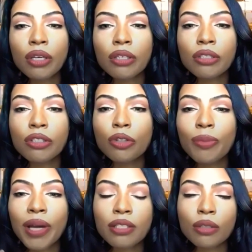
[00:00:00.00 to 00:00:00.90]
do
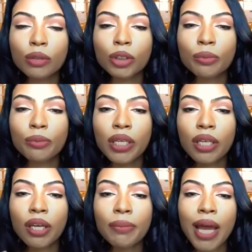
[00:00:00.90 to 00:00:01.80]
my social
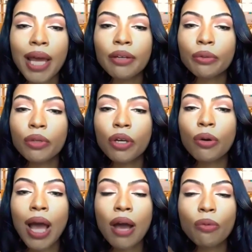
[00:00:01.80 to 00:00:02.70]
media, but I don't know
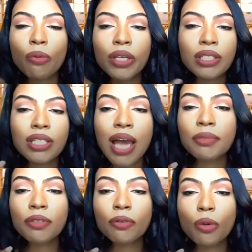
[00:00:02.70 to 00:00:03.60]
what types
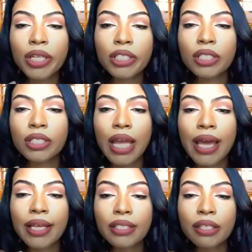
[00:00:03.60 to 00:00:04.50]
of questions to
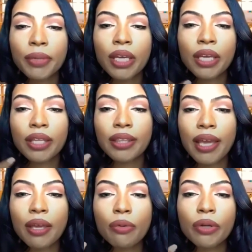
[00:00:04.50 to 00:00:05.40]
ask him.
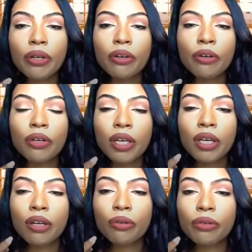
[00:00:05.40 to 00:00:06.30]
They will
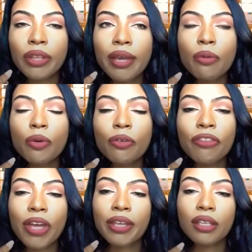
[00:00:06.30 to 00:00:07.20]

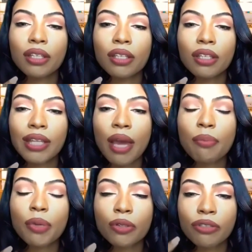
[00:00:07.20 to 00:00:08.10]
vet that
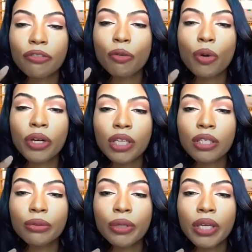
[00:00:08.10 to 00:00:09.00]
person for
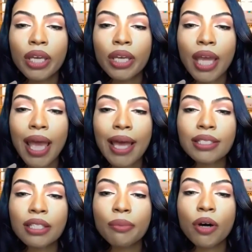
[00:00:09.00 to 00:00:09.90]
you, ask them all